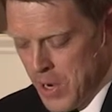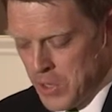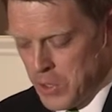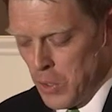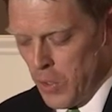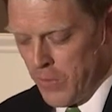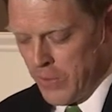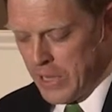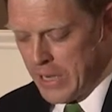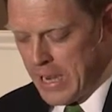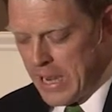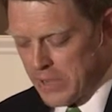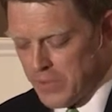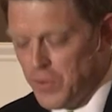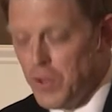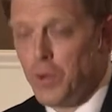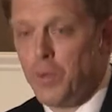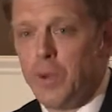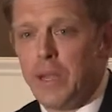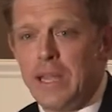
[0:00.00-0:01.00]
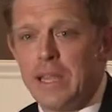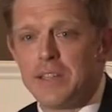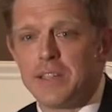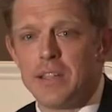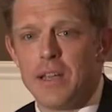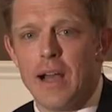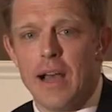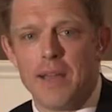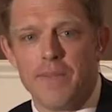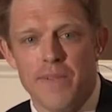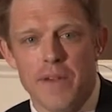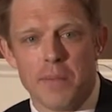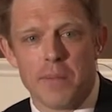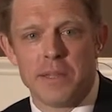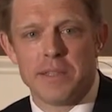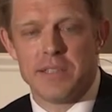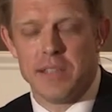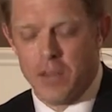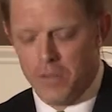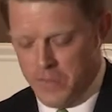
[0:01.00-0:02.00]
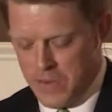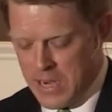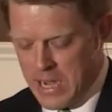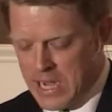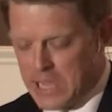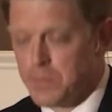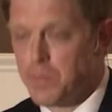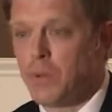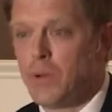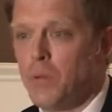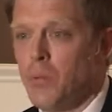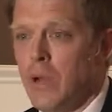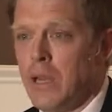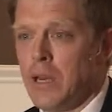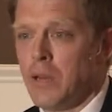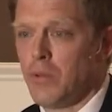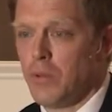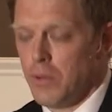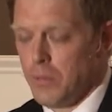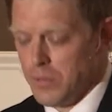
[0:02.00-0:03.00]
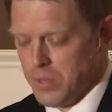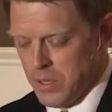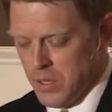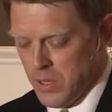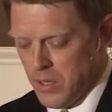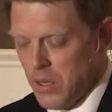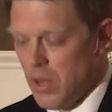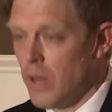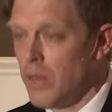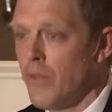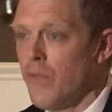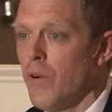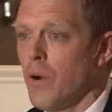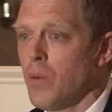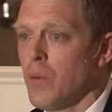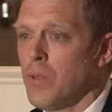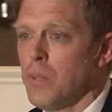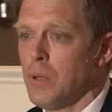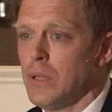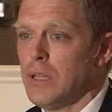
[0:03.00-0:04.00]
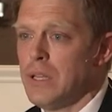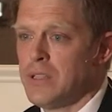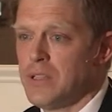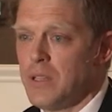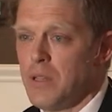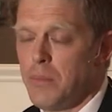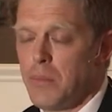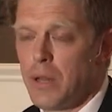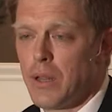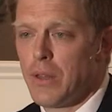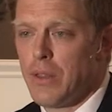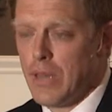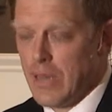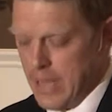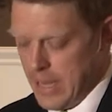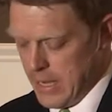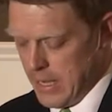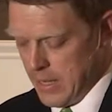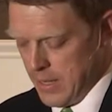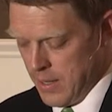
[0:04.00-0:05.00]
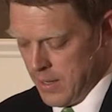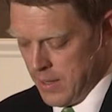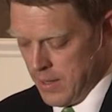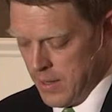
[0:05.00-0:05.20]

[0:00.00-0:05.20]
So, over the next few weeks, I found myself in hospital waiting rooms, on the phone with police in the middle of the night,